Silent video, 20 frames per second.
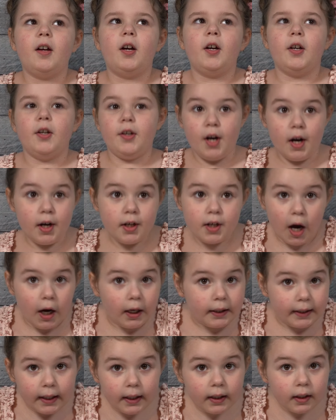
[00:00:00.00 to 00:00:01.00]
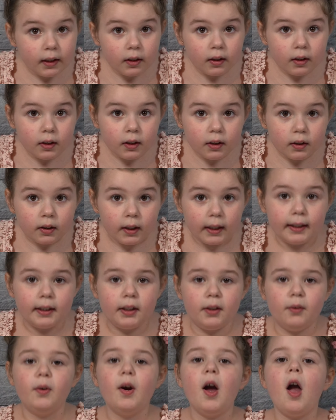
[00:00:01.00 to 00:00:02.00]
Are you done talking?
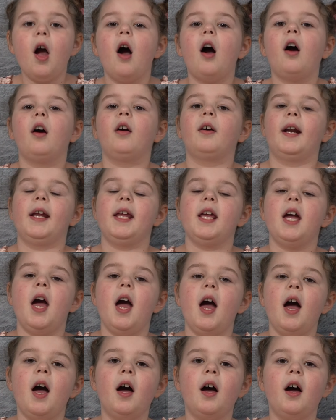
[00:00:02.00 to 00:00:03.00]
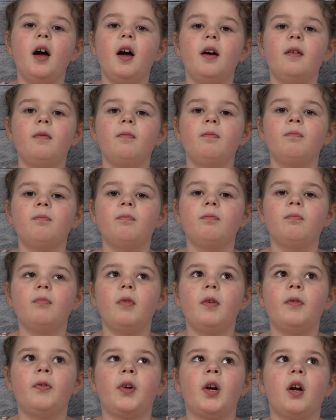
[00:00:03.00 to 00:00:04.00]
Thank you. All right. Uh,
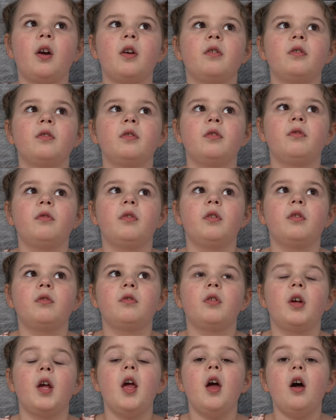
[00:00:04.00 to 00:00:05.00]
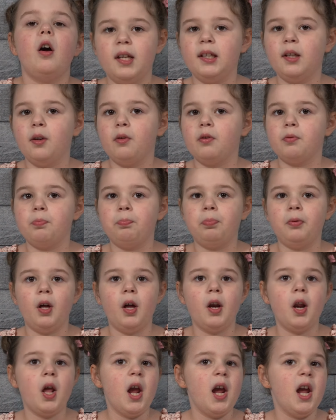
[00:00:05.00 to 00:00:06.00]
I forgot what I was going to say. And there was
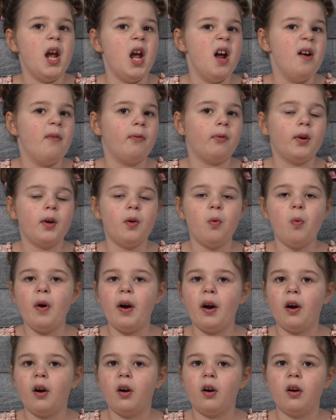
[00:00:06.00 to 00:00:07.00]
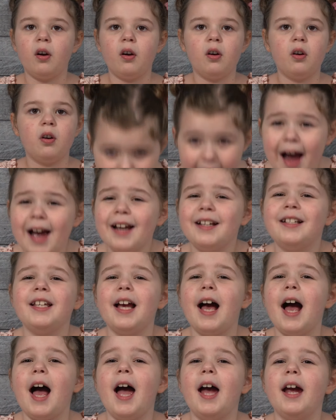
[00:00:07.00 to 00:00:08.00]
blood everywhere. I
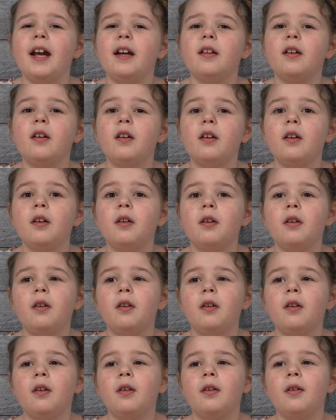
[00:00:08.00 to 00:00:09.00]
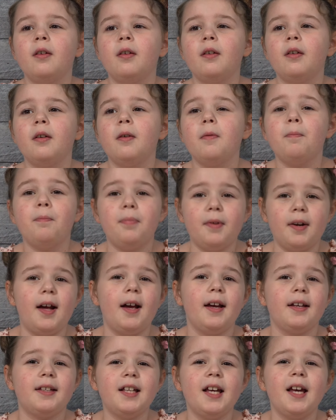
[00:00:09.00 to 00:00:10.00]
died, but
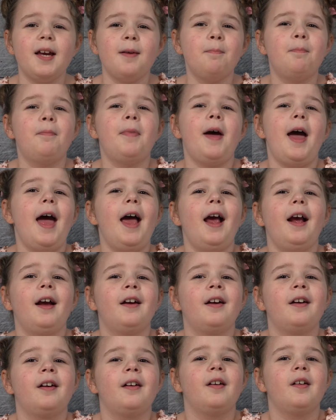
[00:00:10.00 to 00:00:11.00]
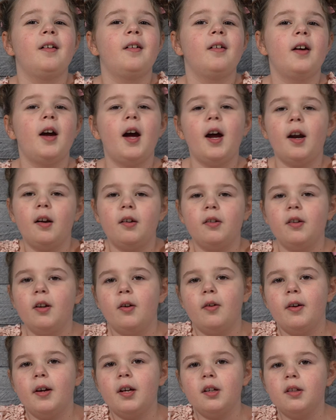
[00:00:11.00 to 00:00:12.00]
I came back. I don't
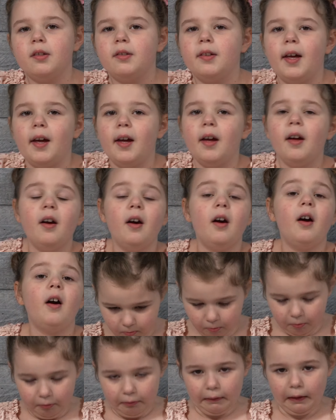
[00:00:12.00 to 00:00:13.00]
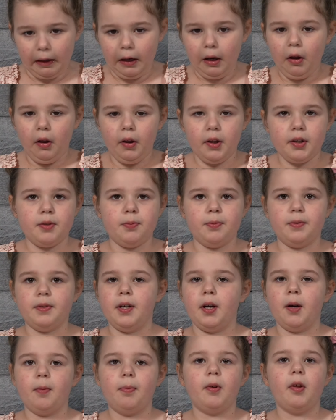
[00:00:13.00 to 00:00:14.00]
know. Edit that. Oh, oh this was
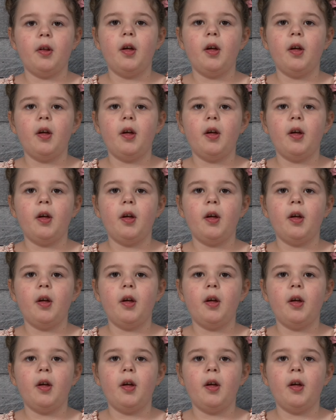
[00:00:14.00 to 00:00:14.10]
terrible.